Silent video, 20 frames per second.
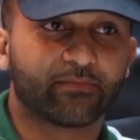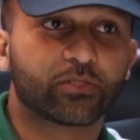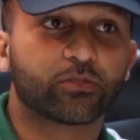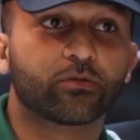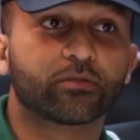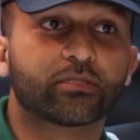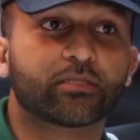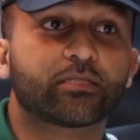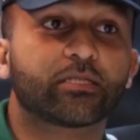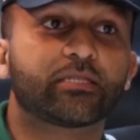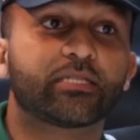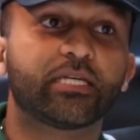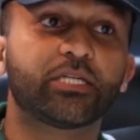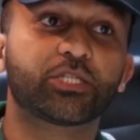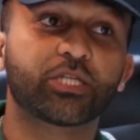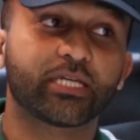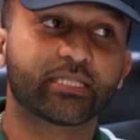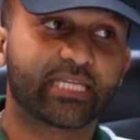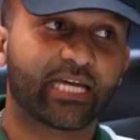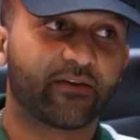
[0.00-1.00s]
So it's the
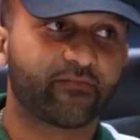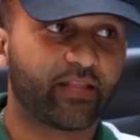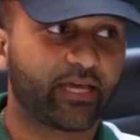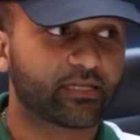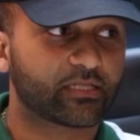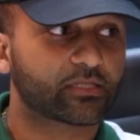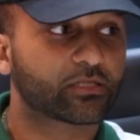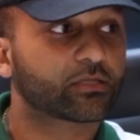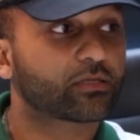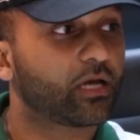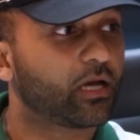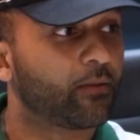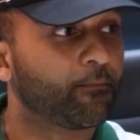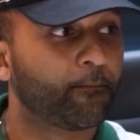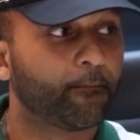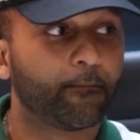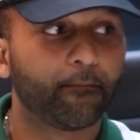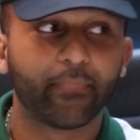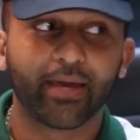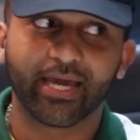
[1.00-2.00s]
DJs have like
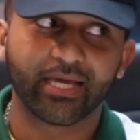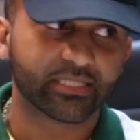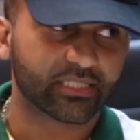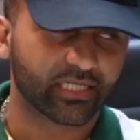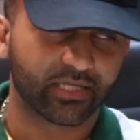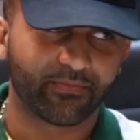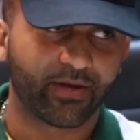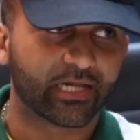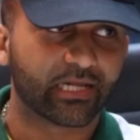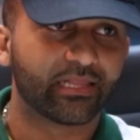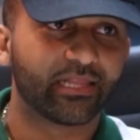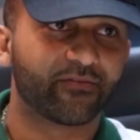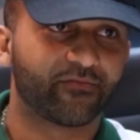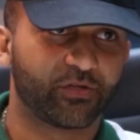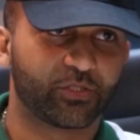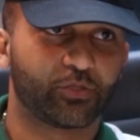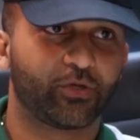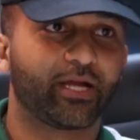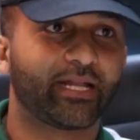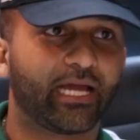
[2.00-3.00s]
amazing amount of
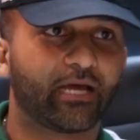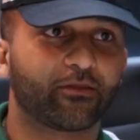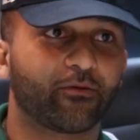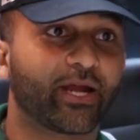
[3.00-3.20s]
leverage right now.